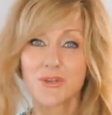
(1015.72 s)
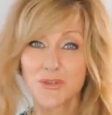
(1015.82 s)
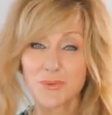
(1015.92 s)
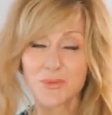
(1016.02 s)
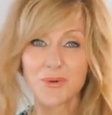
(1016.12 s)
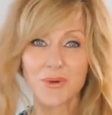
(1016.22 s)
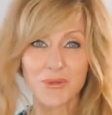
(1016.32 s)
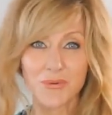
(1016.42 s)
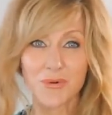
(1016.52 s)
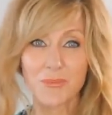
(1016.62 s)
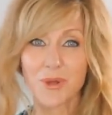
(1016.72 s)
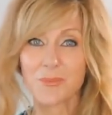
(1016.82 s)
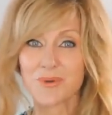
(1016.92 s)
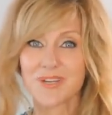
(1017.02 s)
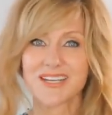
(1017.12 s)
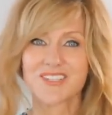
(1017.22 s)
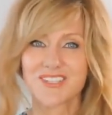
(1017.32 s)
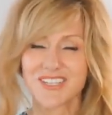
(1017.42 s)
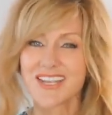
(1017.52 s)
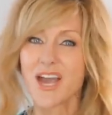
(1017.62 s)
human growth hormone
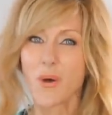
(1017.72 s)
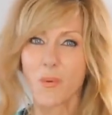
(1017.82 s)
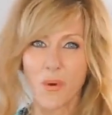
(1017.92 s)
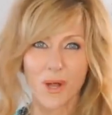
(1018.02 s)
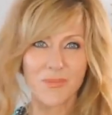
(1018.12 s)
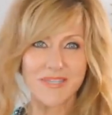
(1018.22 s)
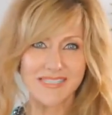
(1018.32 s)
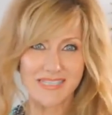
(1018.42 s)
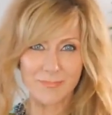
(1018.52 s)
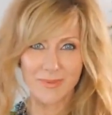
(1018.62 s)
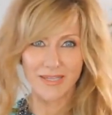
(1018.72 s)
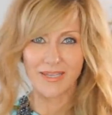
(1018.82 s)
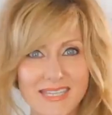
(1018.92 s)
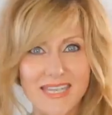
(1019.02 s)
production while we're sleeping.